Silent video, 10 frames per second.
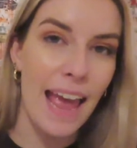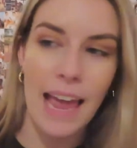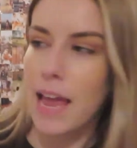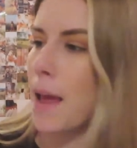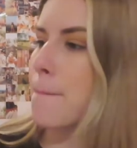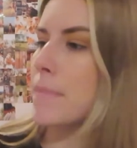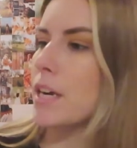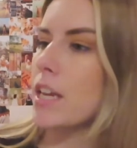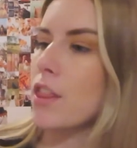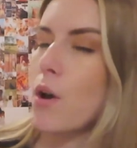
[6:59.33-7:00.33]
A.
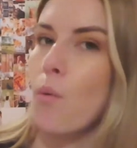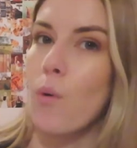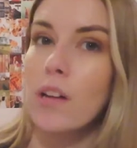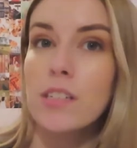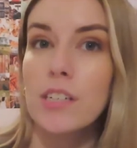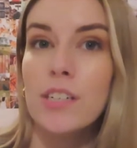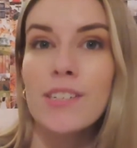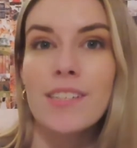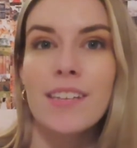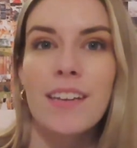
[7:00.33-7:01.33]
Meredith
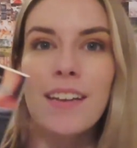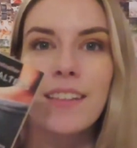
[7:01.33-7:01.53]
Walters.